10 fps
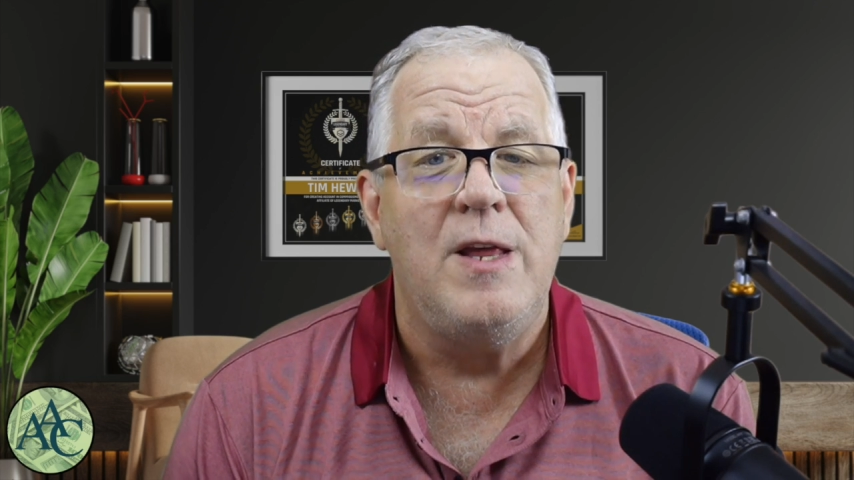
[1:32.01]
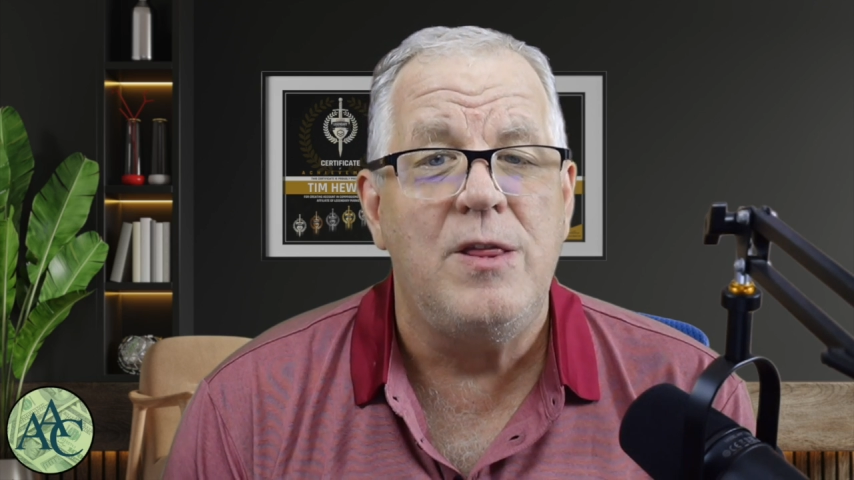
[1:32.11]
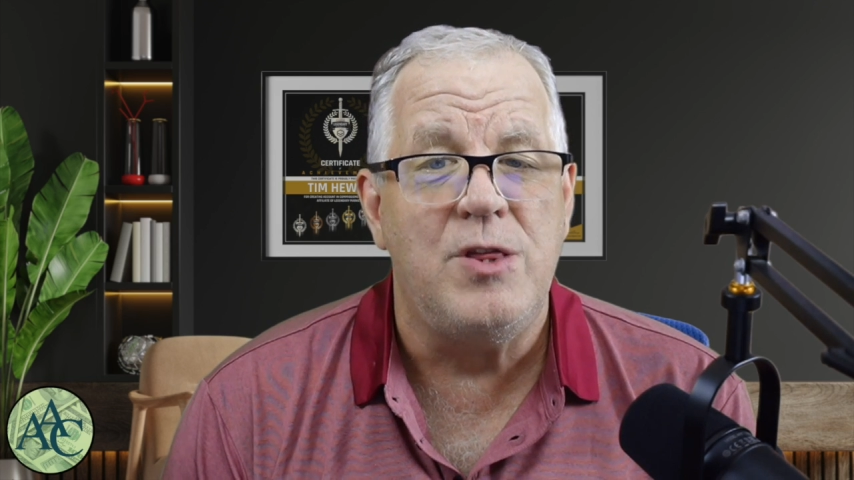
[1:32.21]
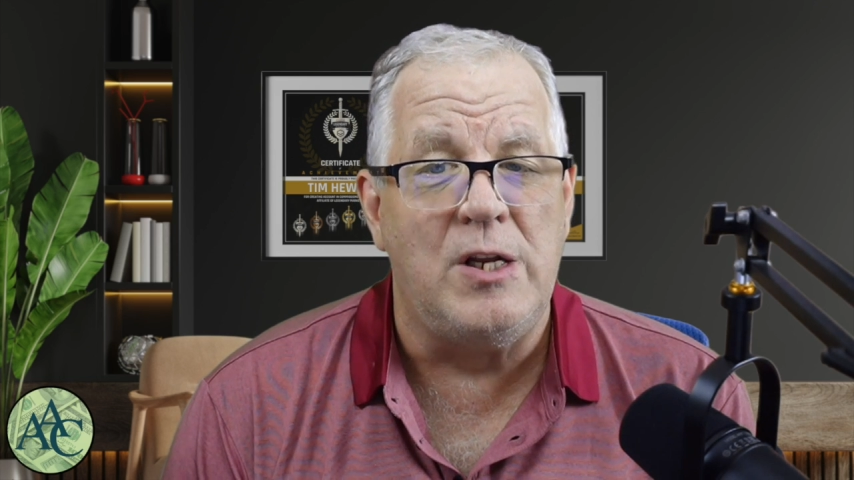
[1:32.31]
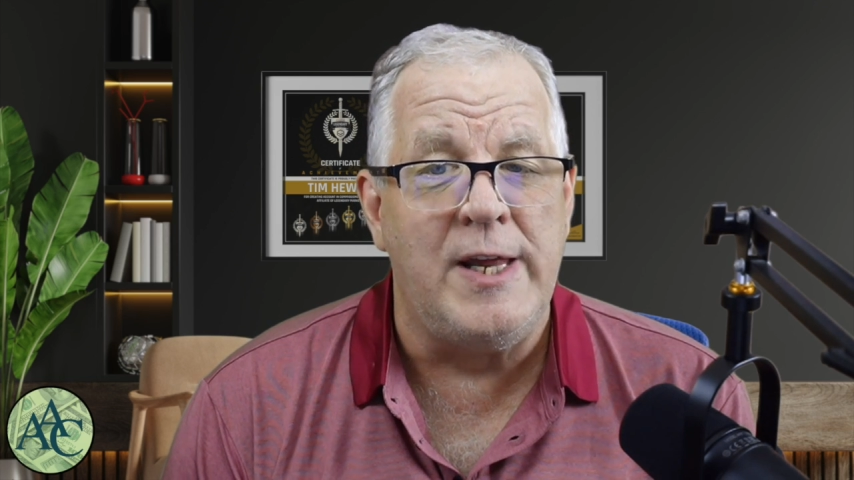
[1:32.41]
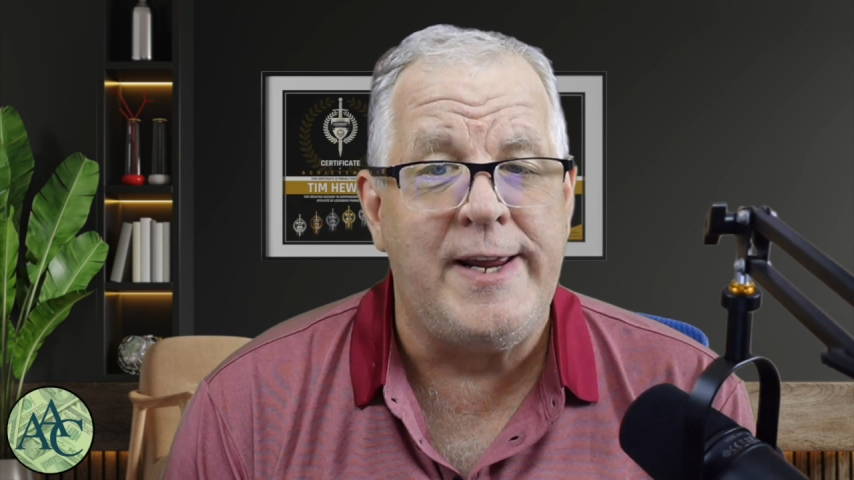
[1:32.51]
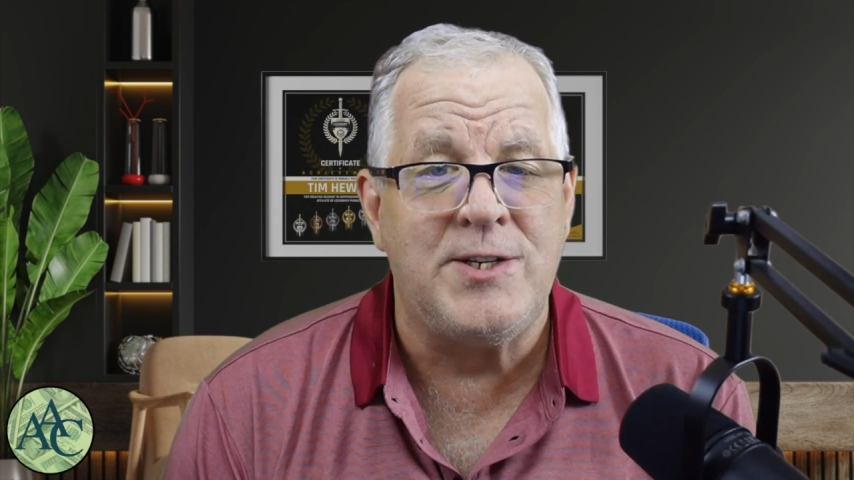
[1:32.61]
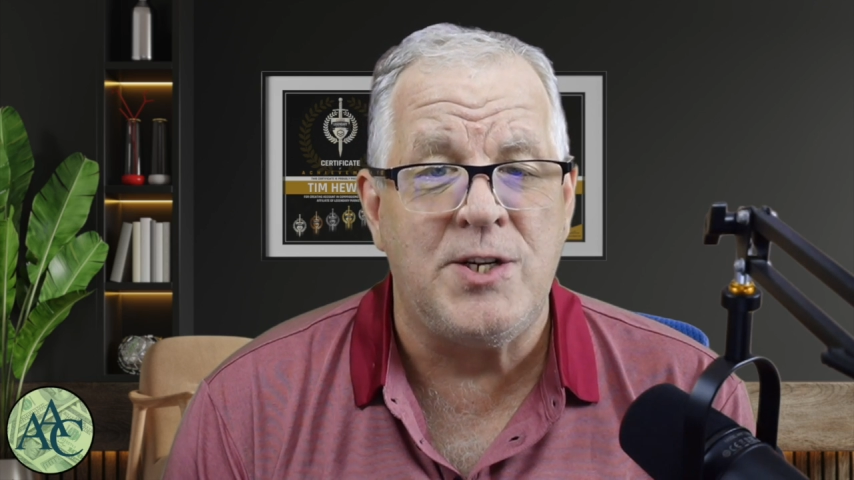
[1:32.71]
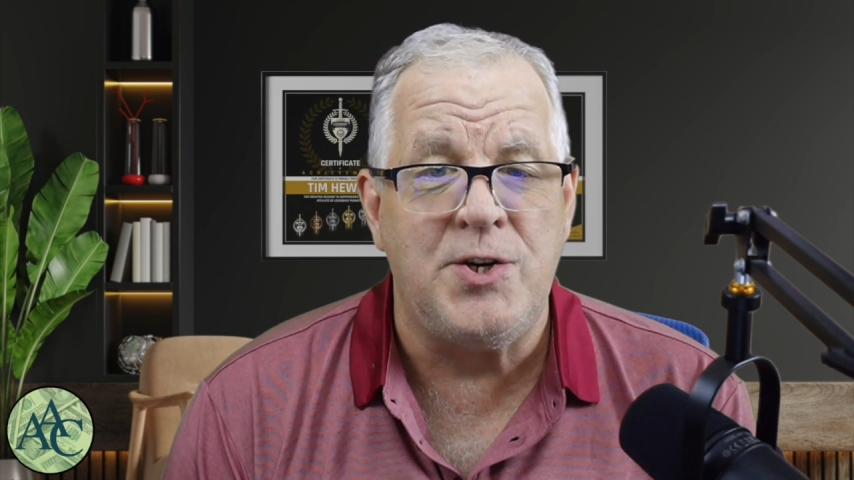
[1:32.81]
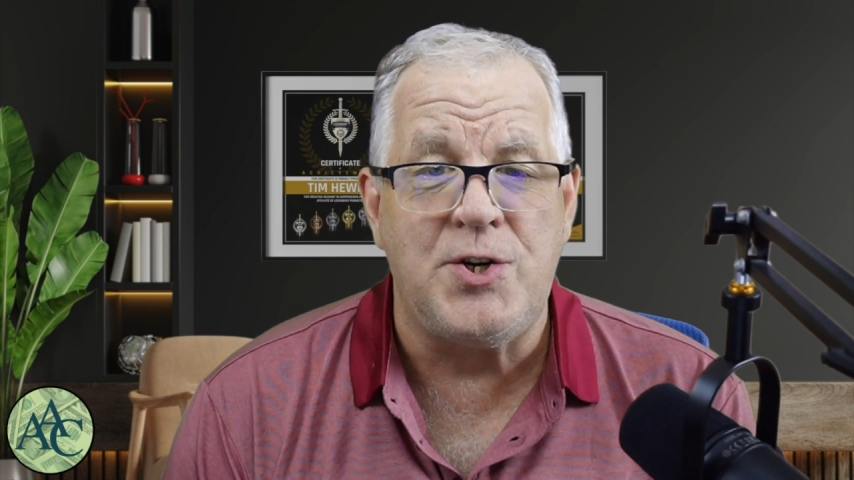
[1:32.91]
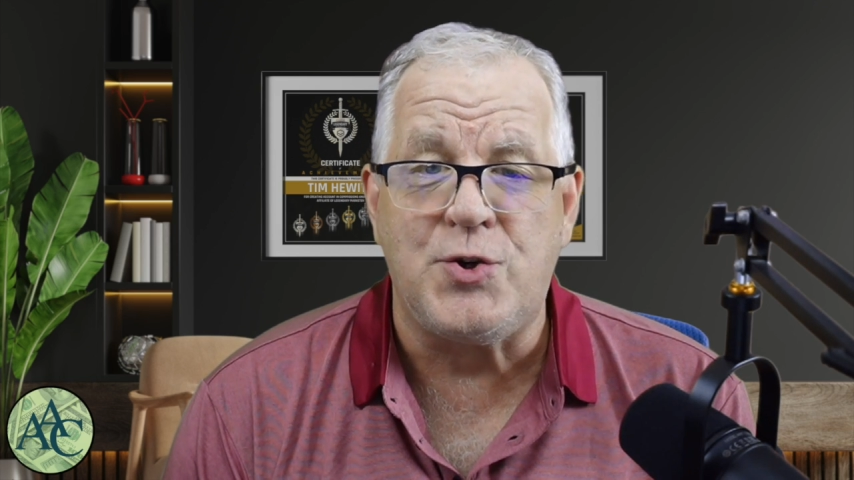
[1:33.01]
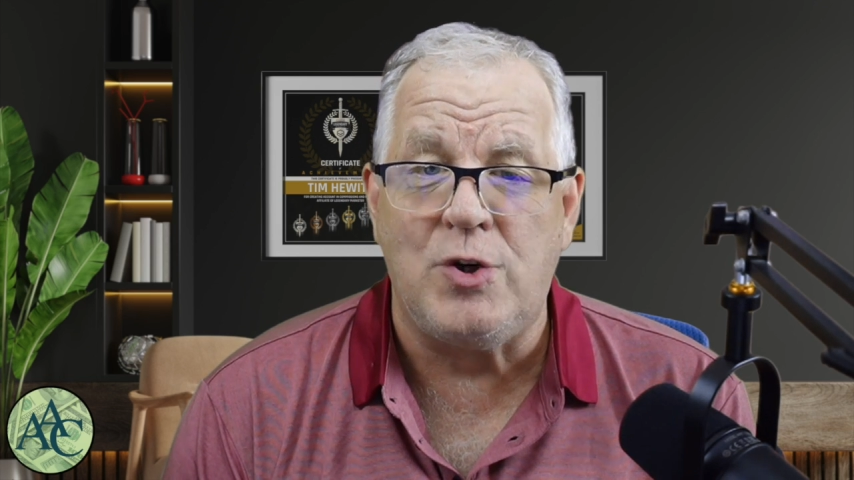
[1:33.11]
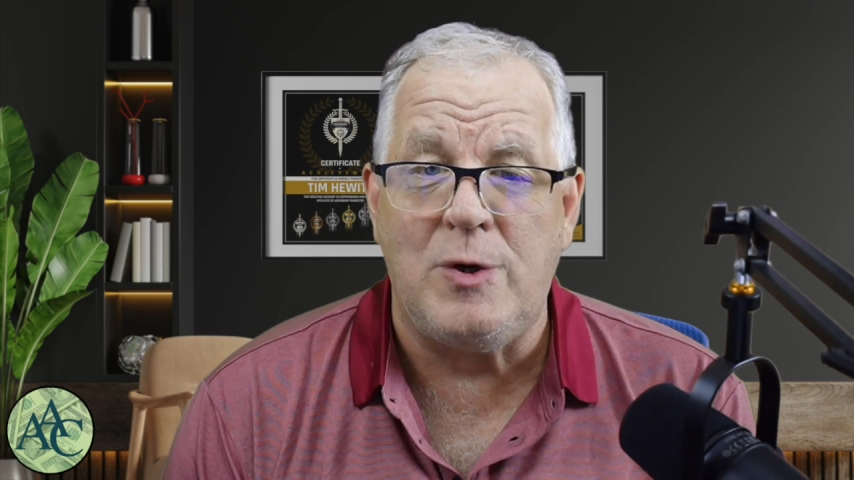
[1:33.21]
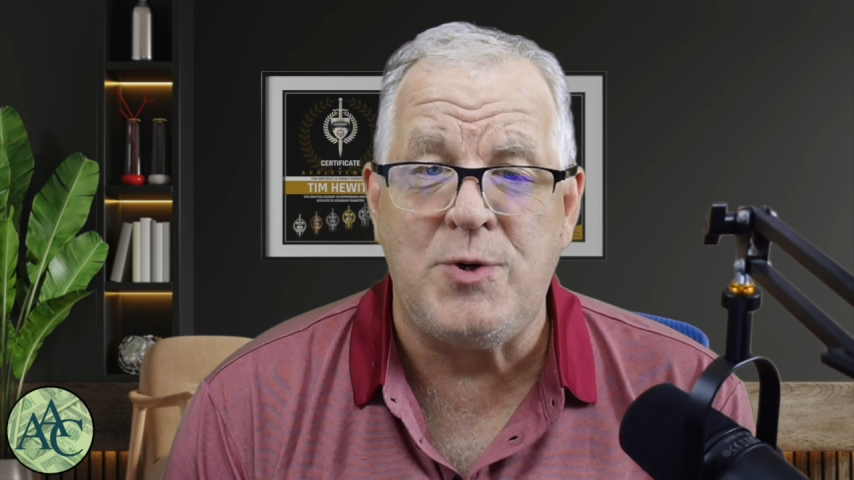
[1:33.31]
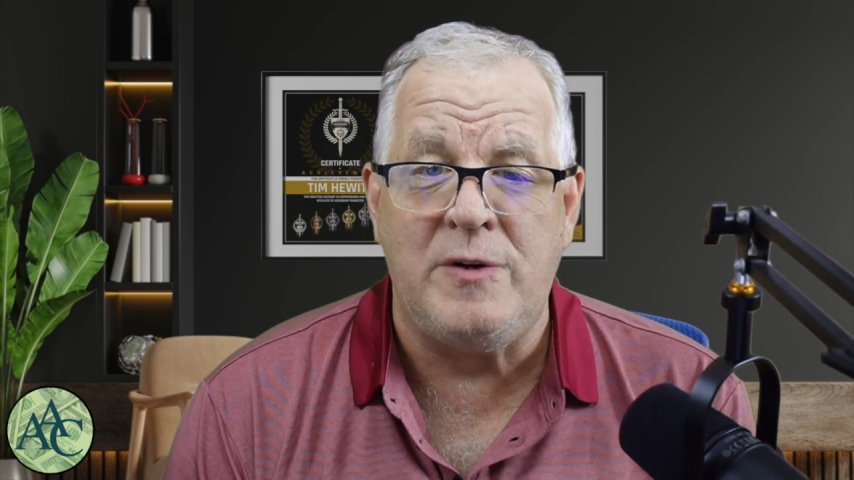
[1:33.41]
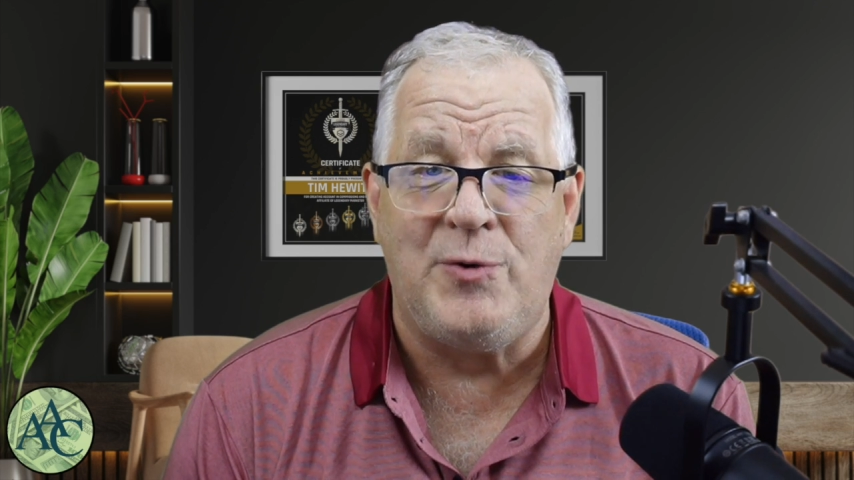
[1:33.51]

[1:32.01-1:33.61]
The link is in the description